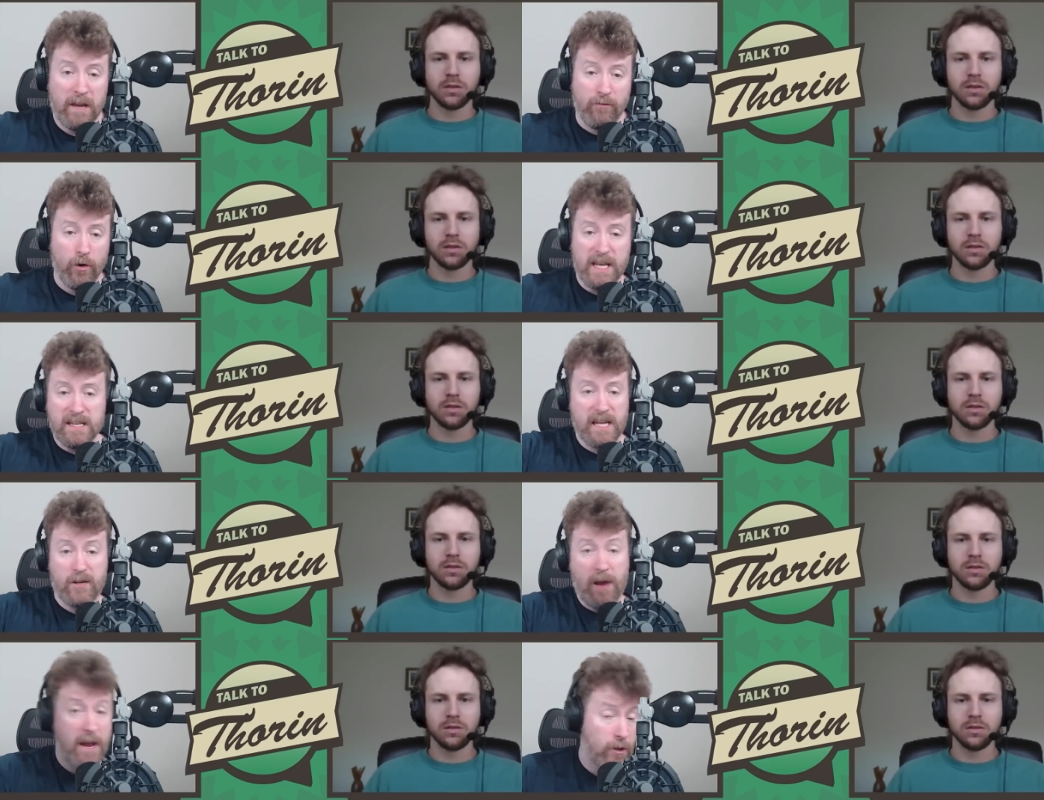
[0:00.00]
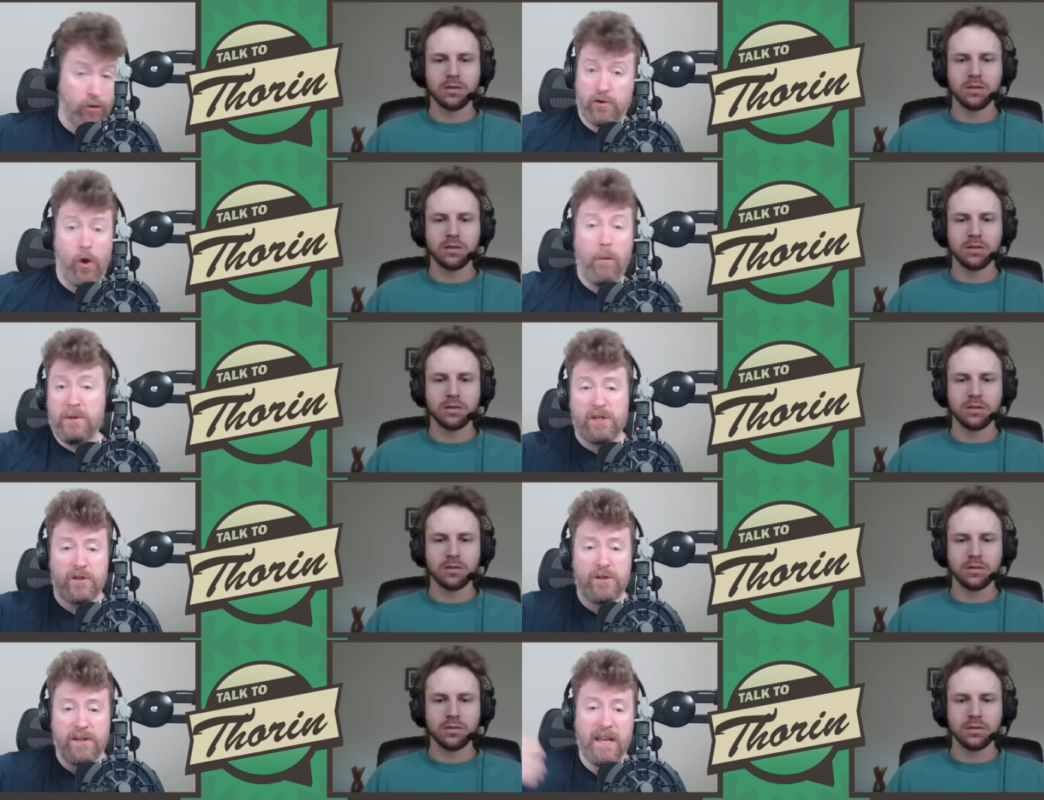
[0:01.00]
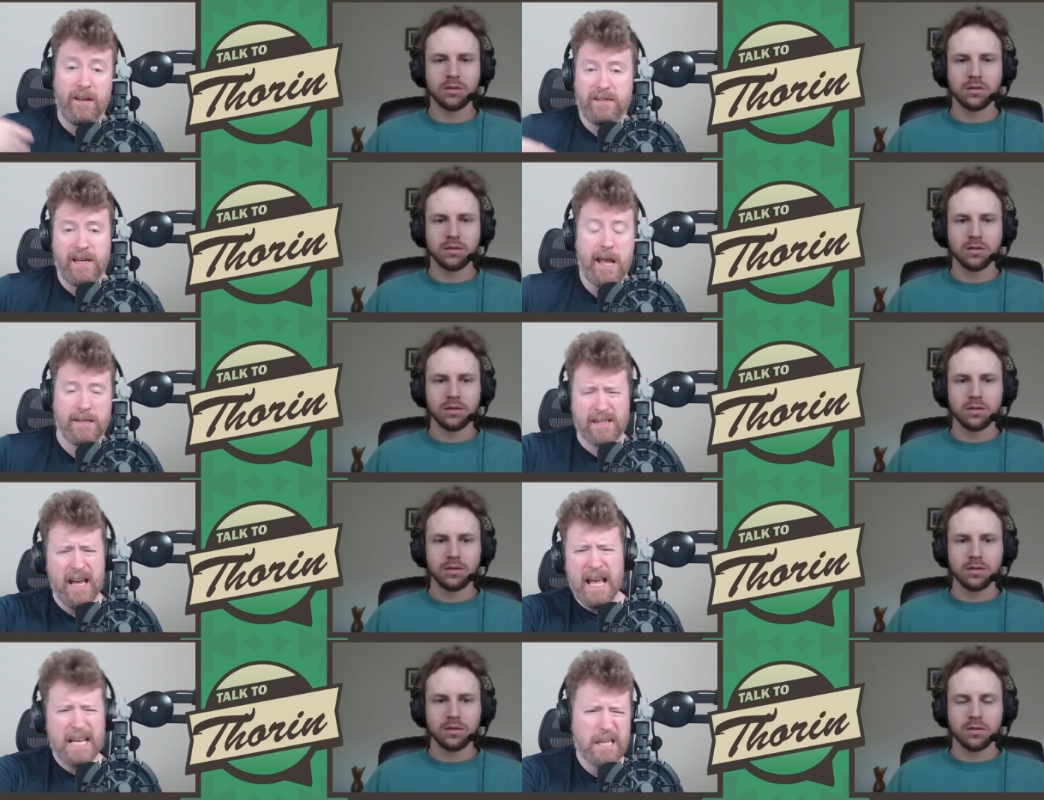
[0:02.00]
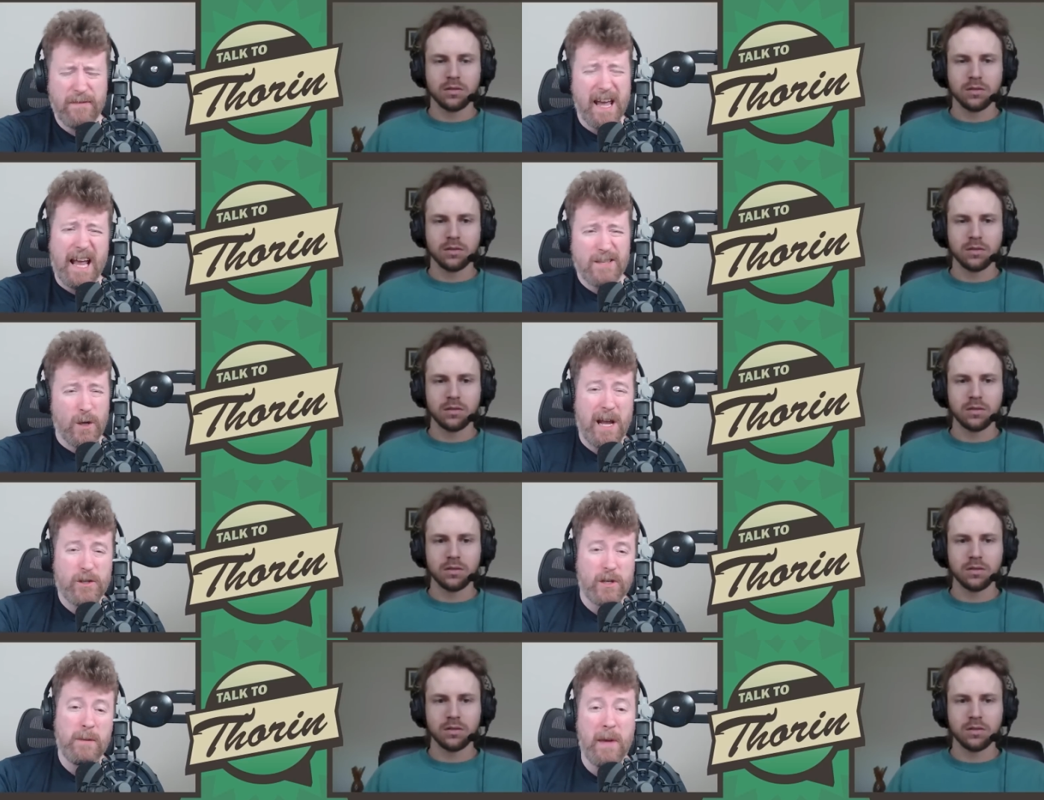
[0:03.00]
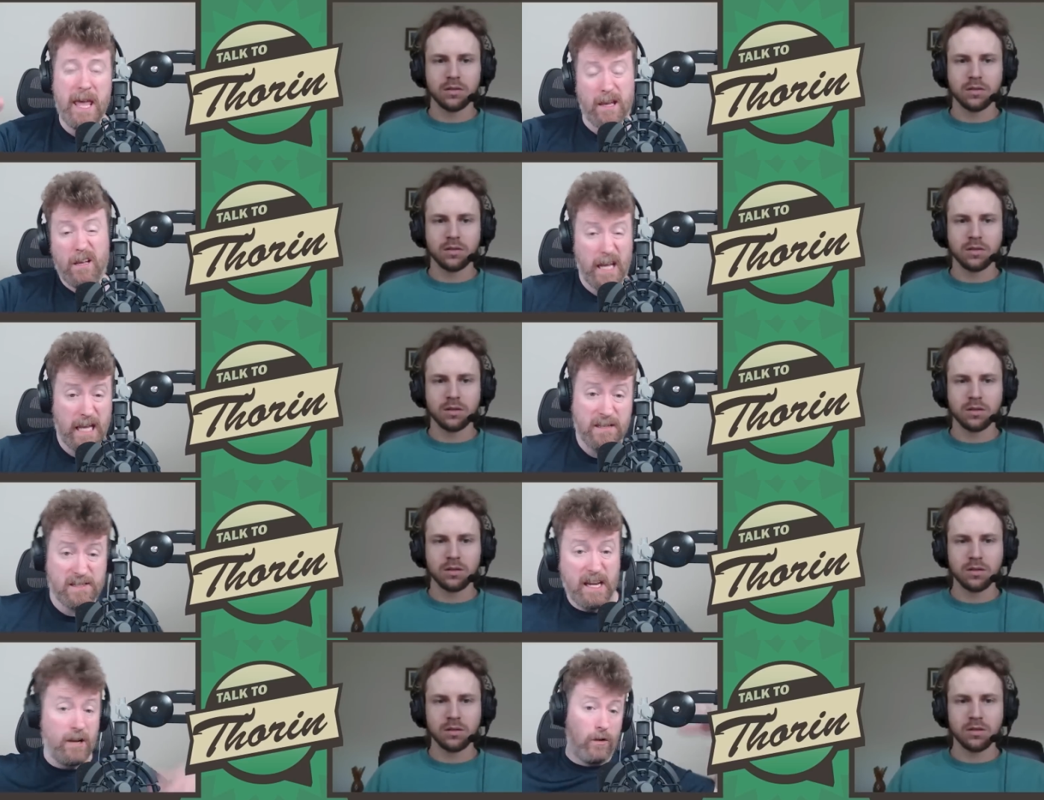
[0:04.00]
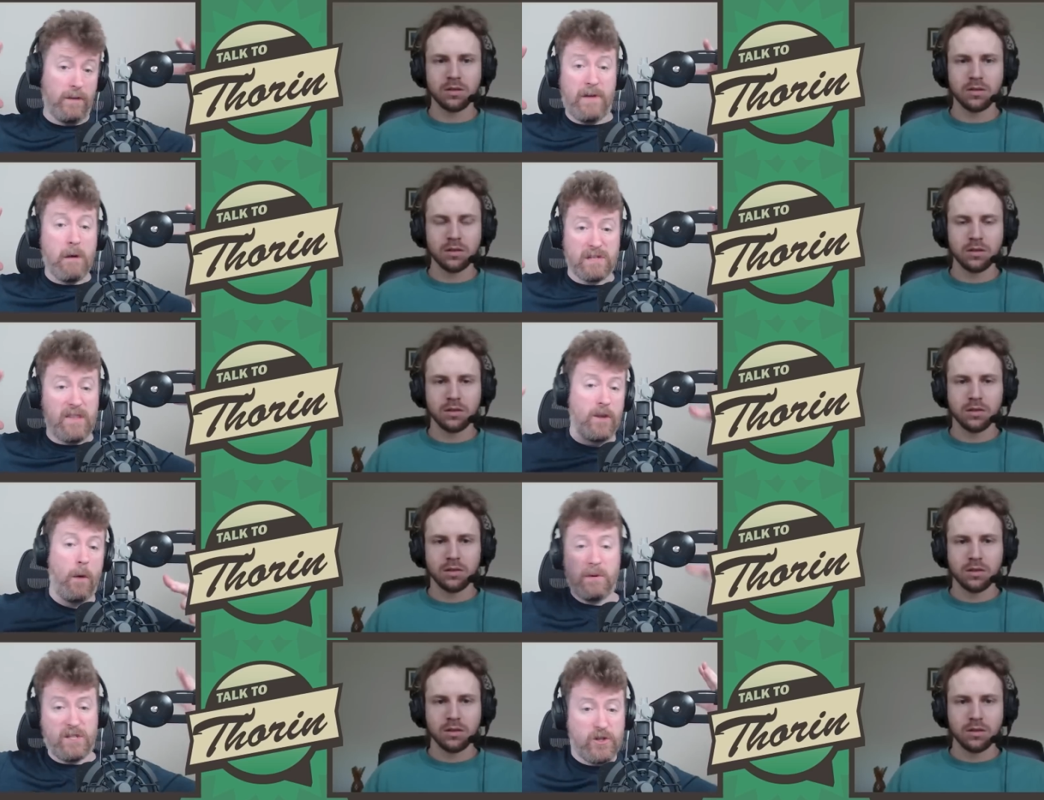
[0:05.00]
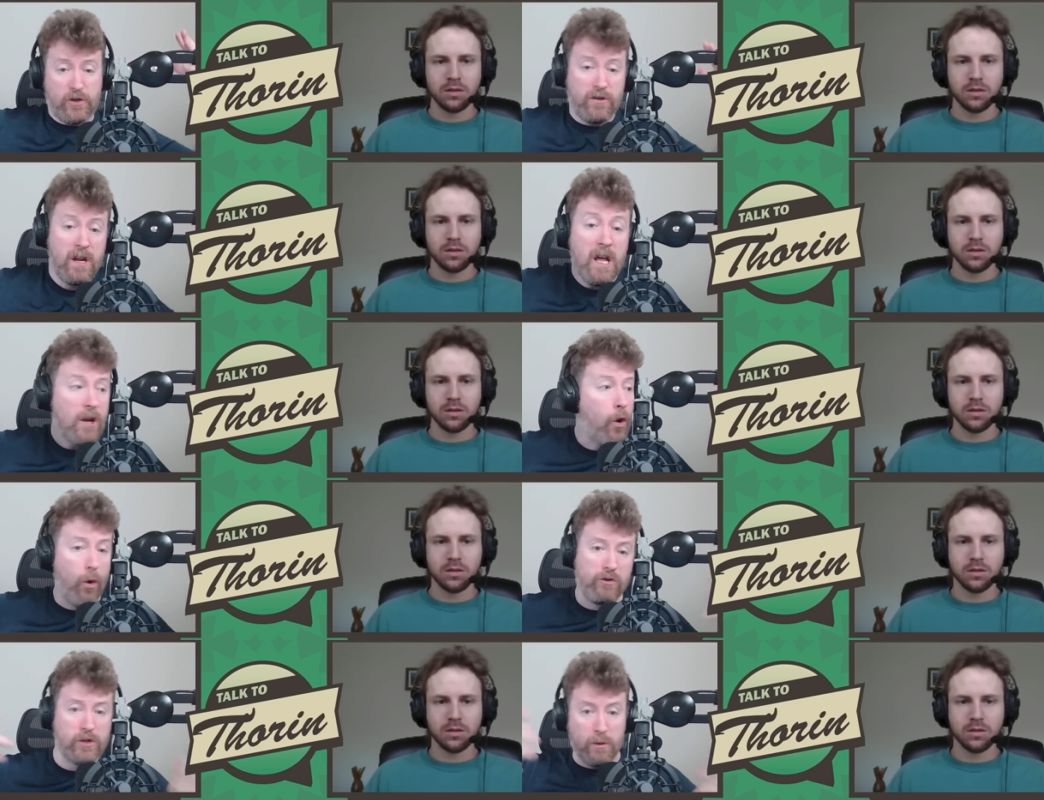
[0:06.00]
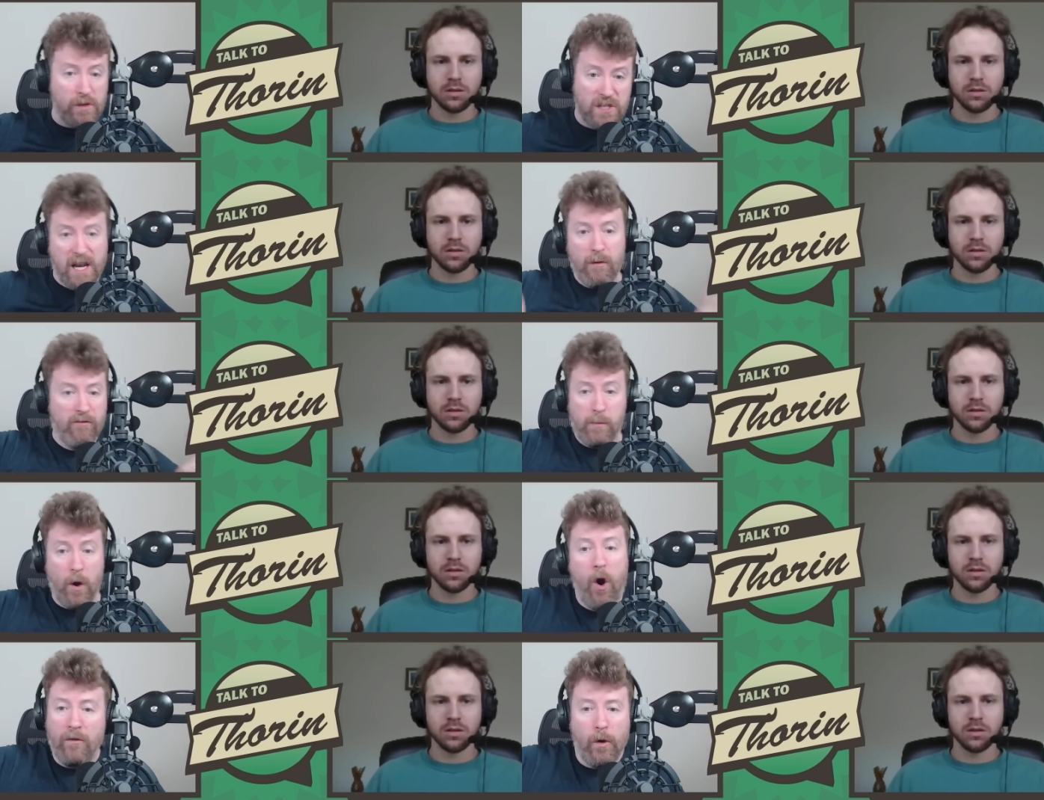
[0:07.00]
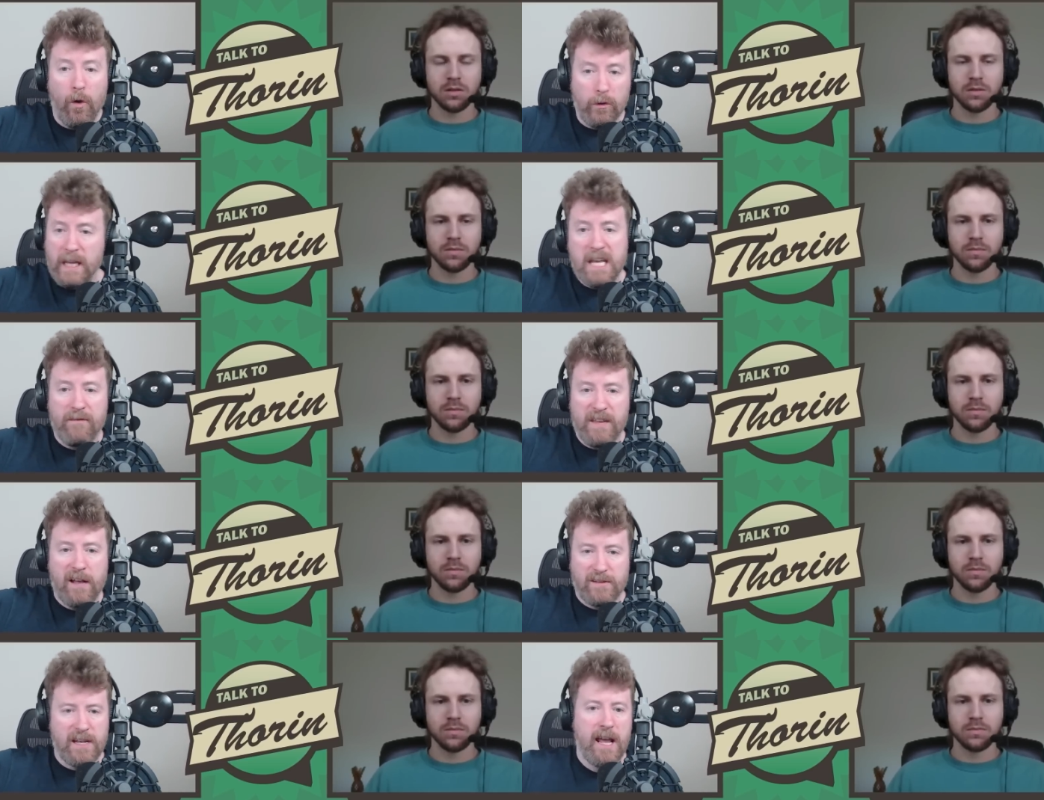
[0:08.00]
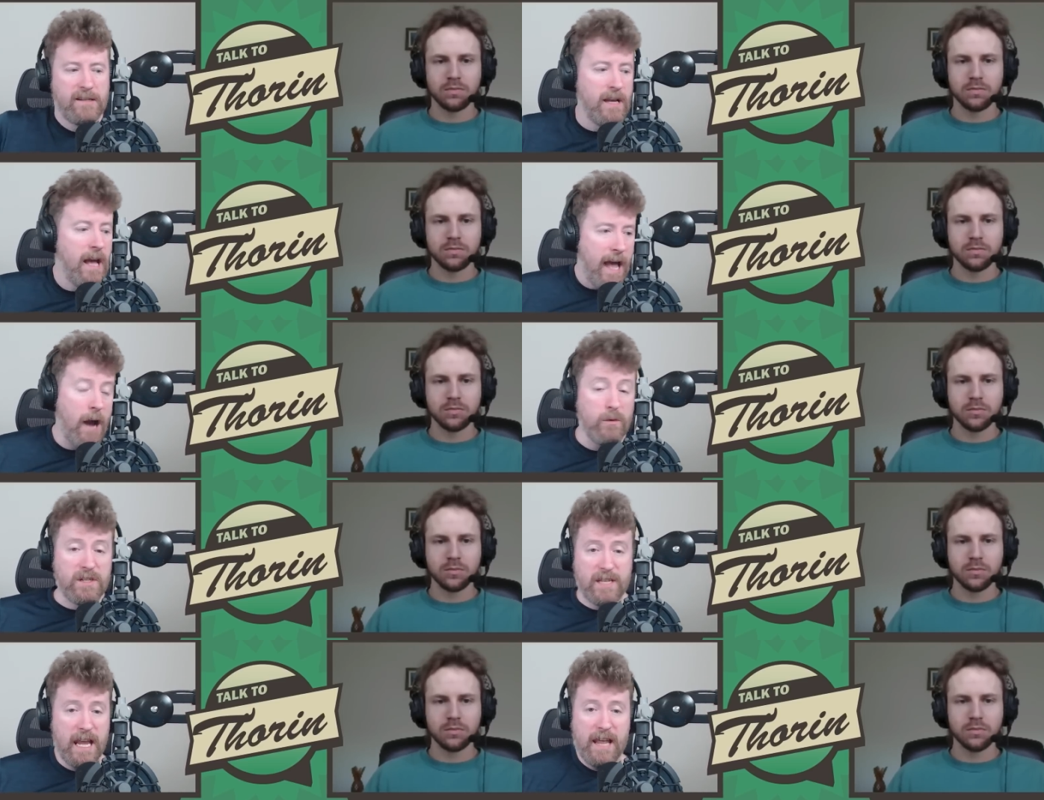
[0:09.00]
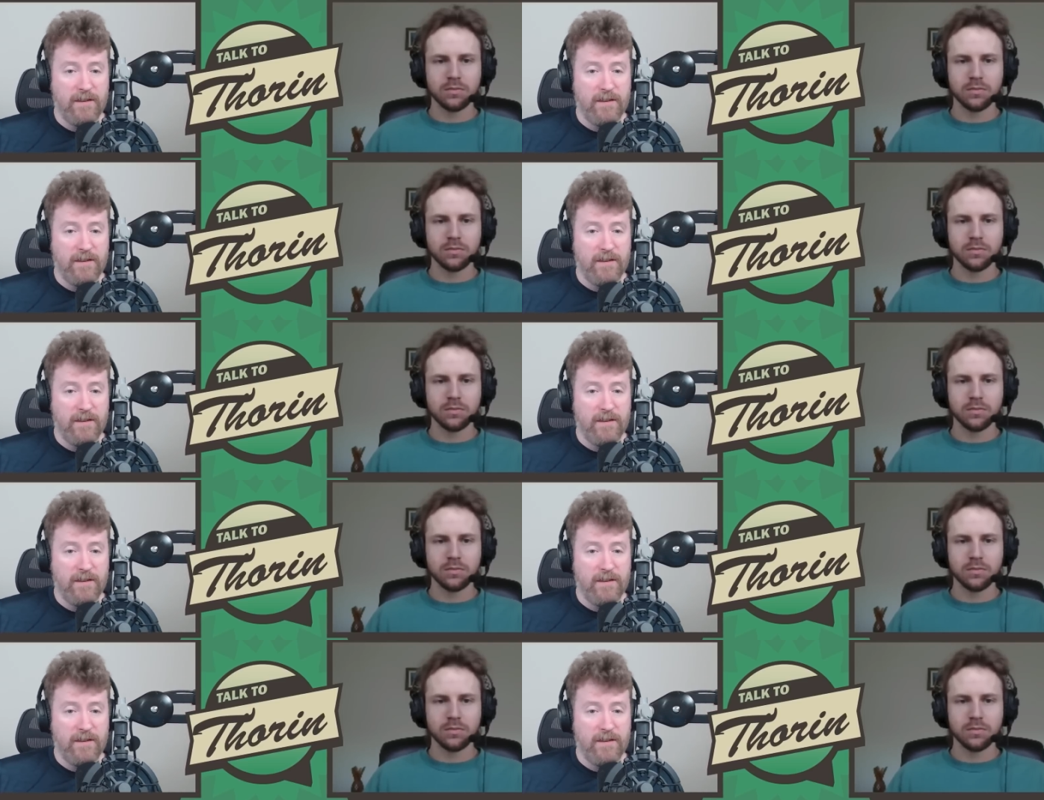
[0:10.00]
Speaker 1: rookies get tried across all positions in the LCS is if I had to actually pick like a cynical, if I was like the opposition coach doing the scouting report on the whole league of the LCS, I would say the